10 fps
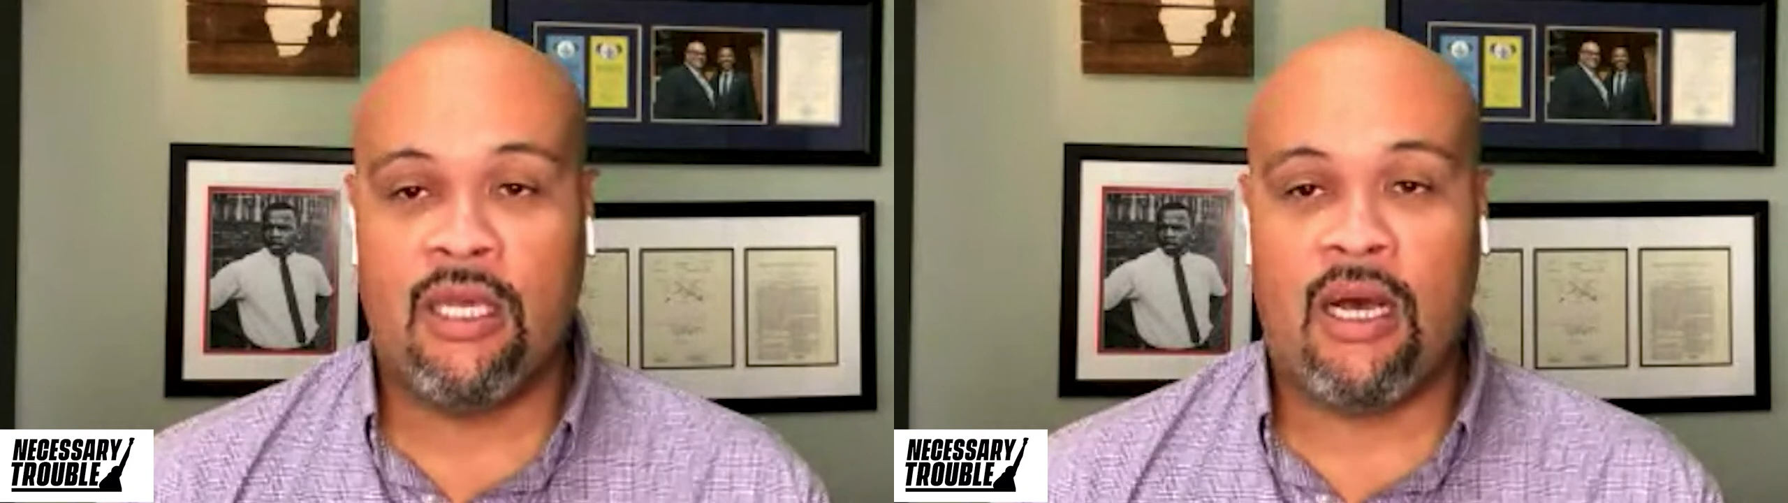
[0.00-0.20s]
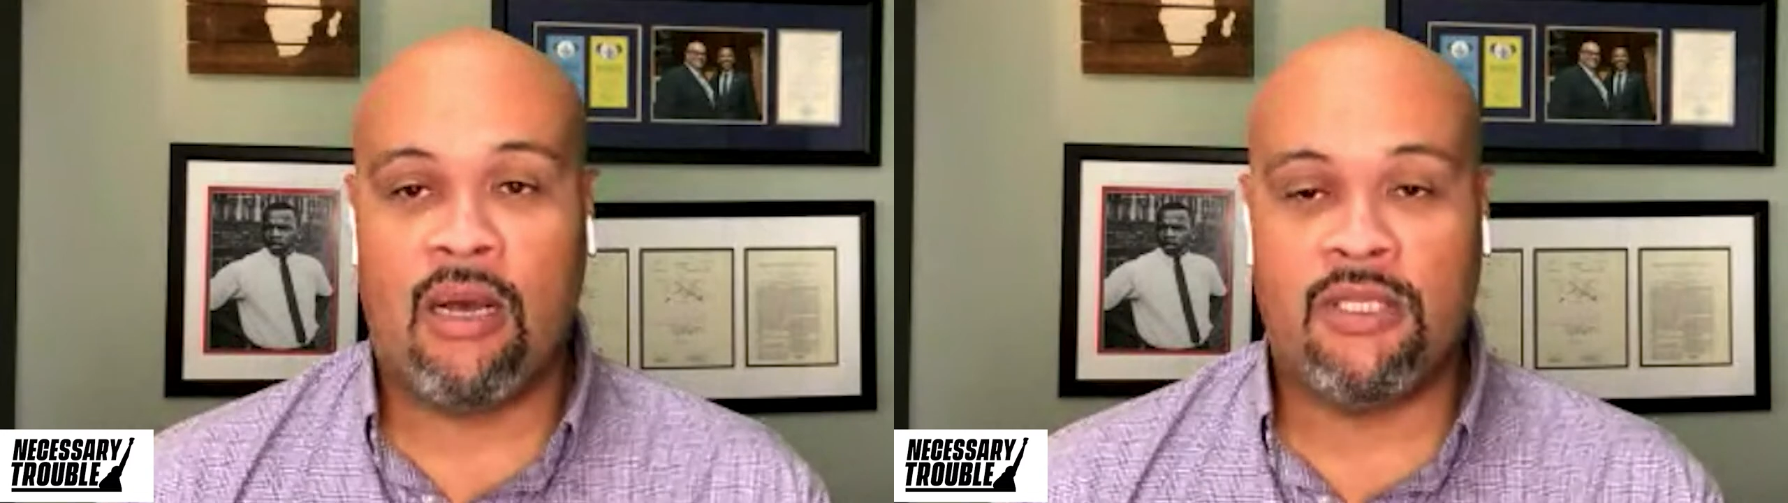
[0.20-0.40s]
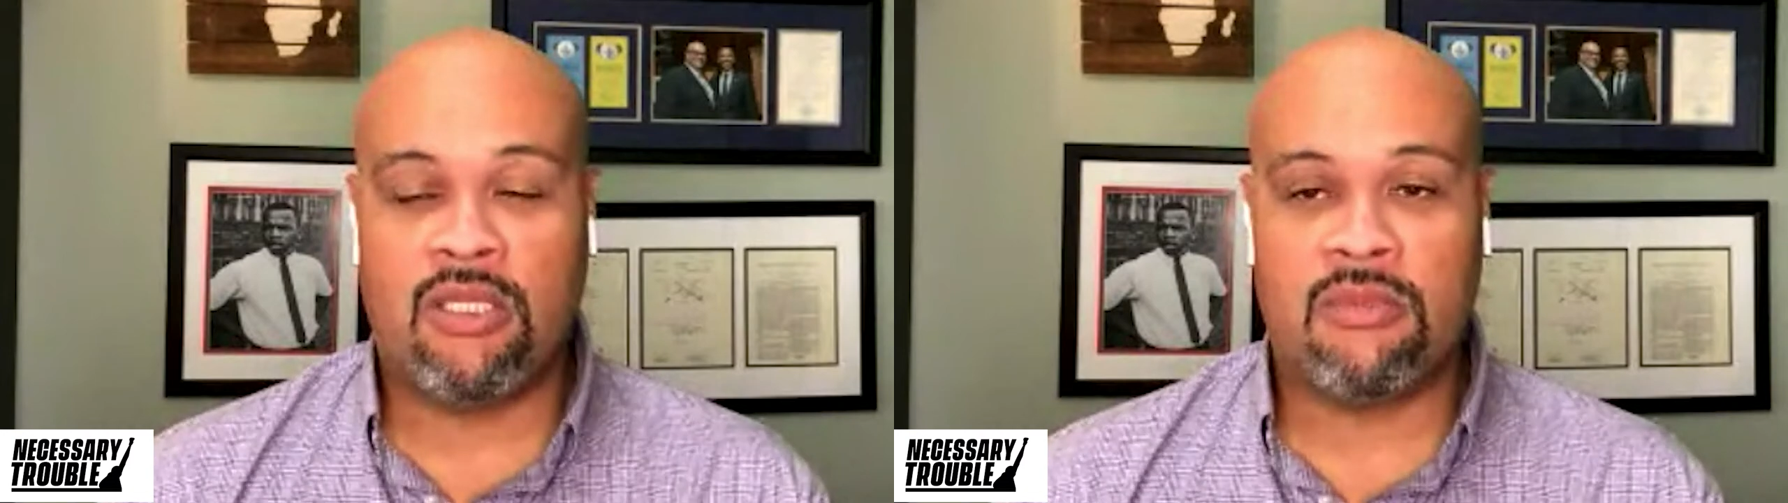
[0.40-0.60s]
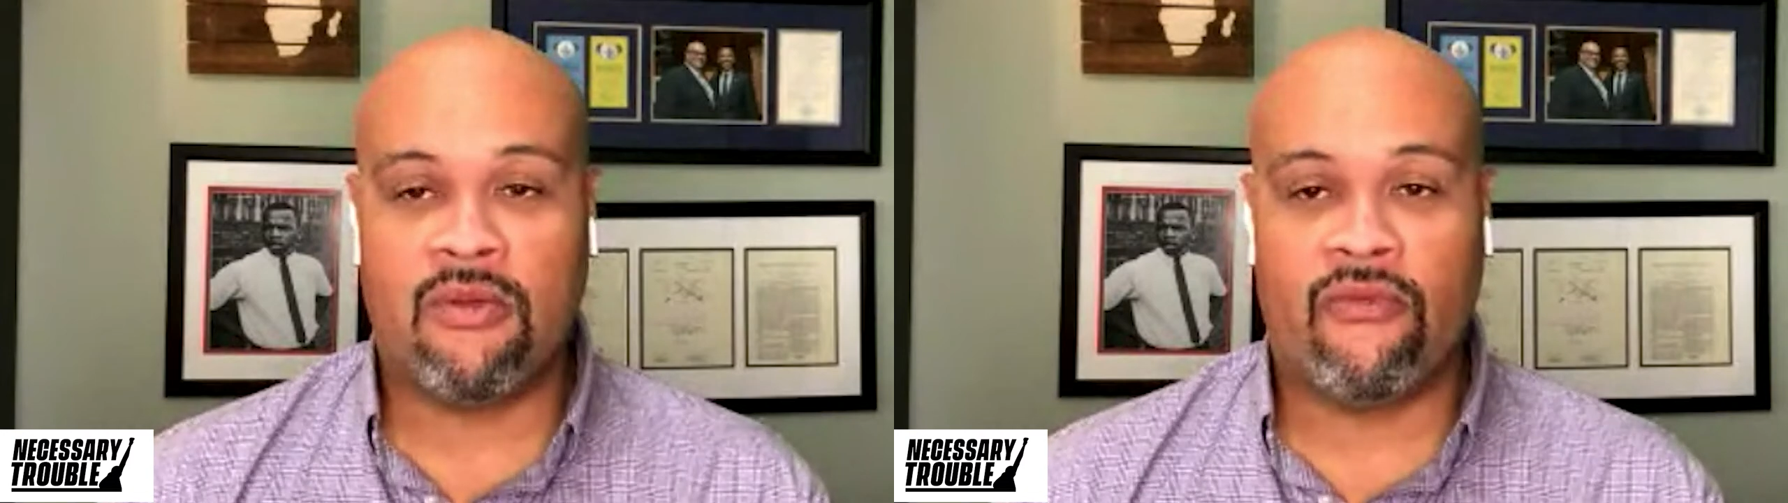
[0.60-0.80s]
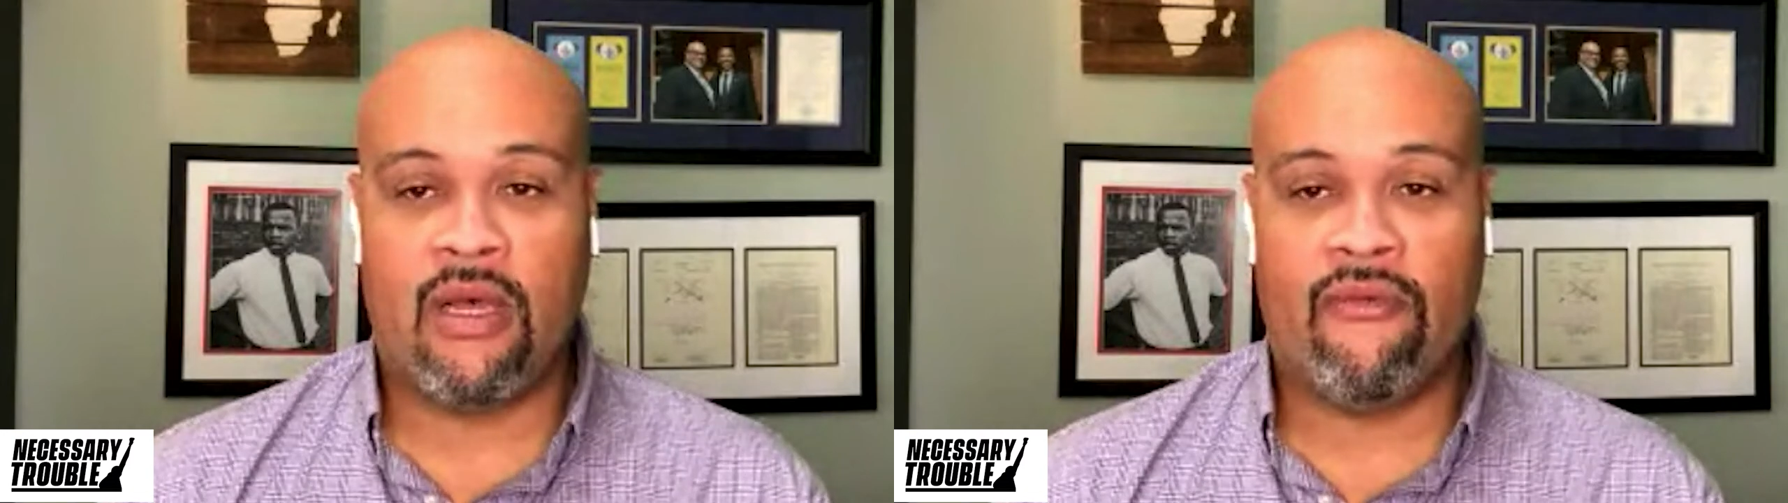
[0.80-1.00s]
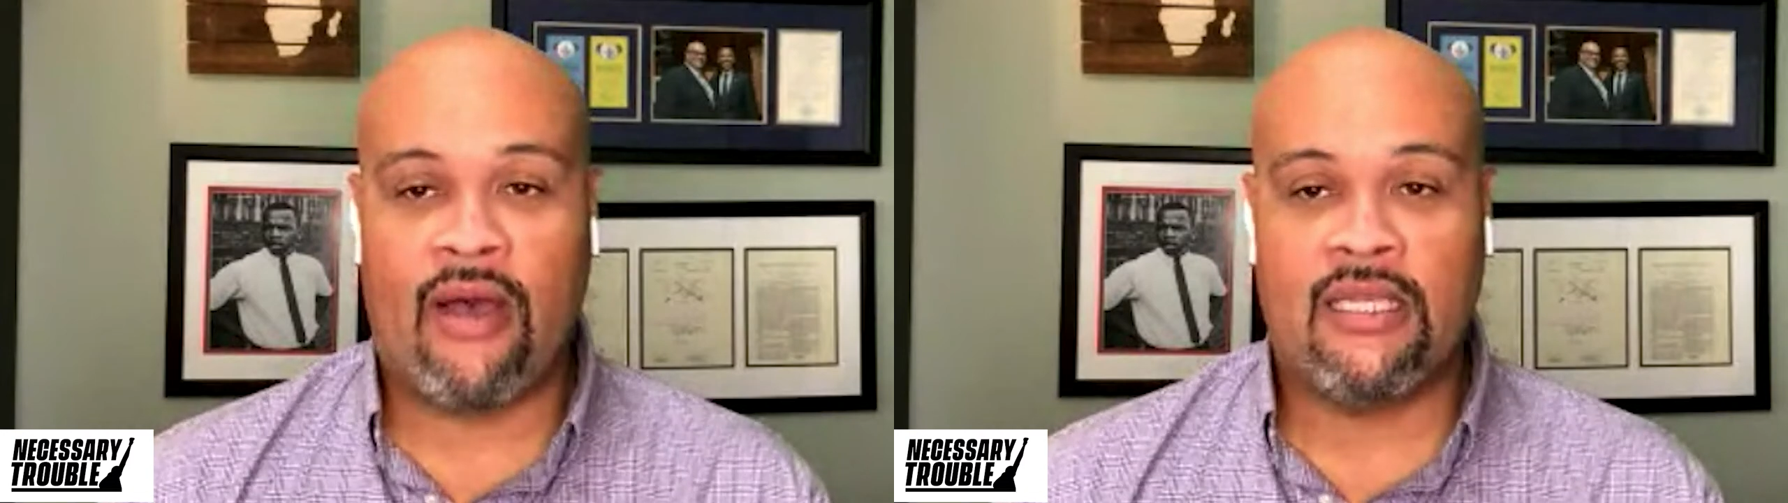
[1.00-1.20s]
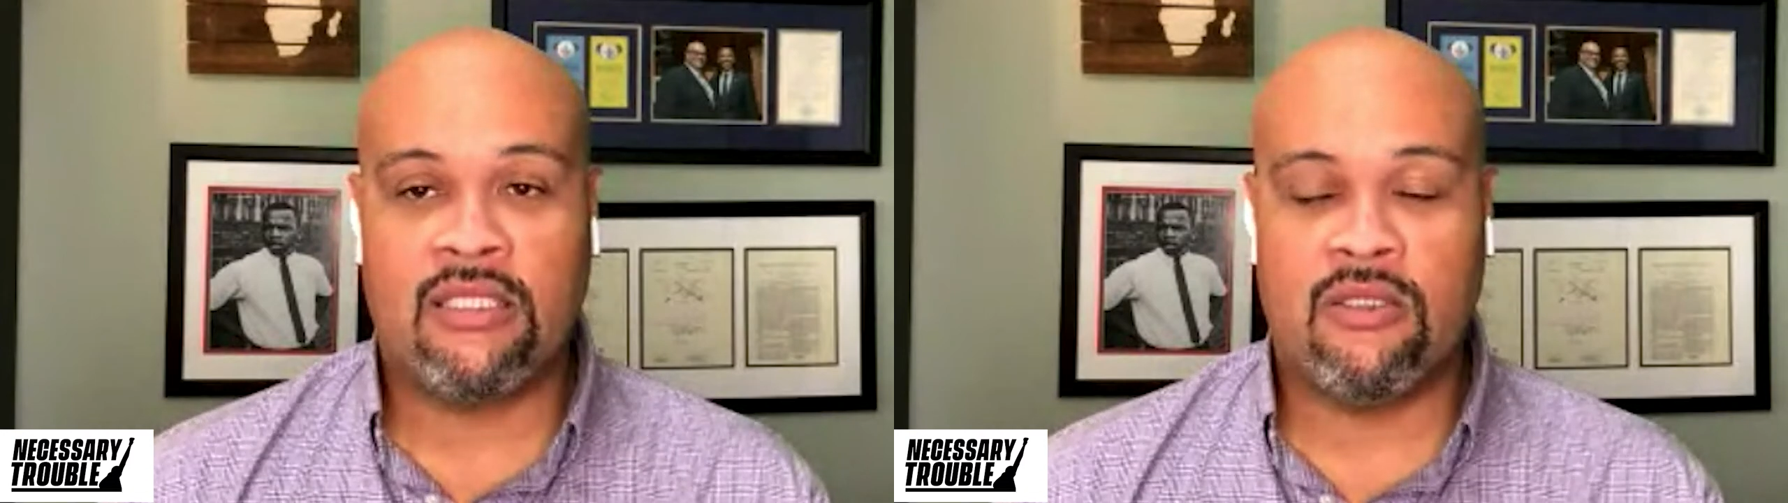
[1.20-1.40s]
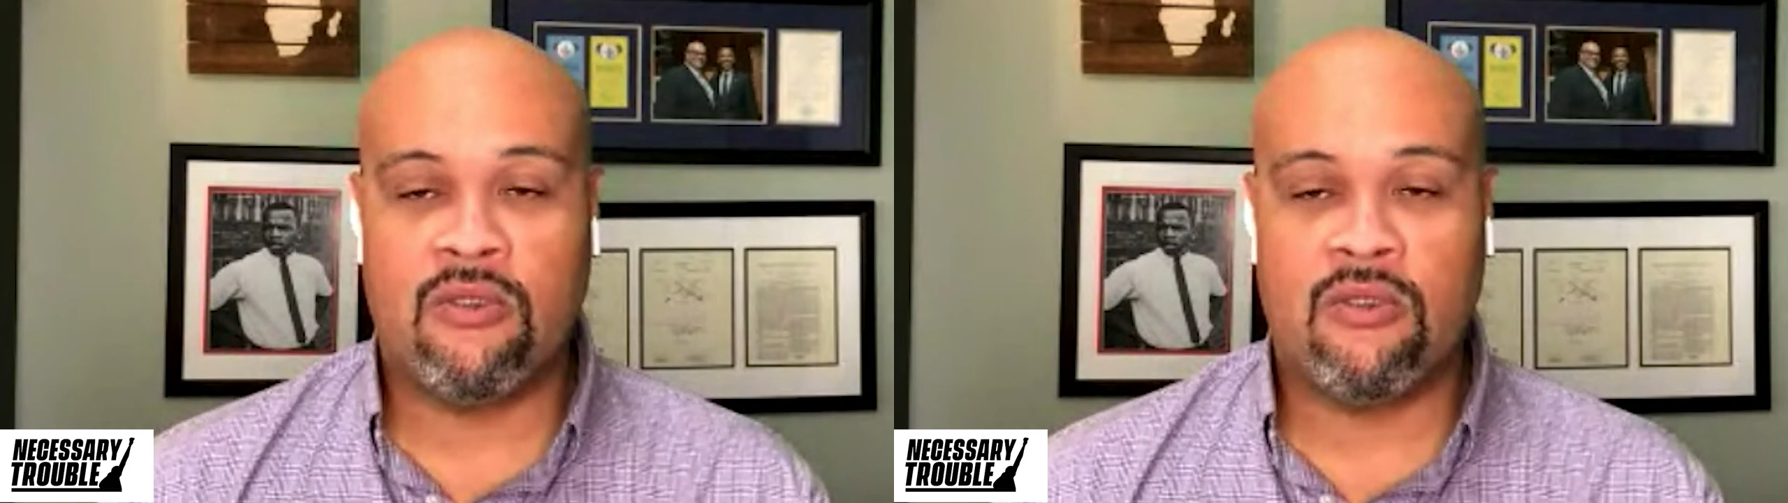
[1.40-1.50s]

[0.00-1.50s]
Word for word: um, in terms of uh, Vice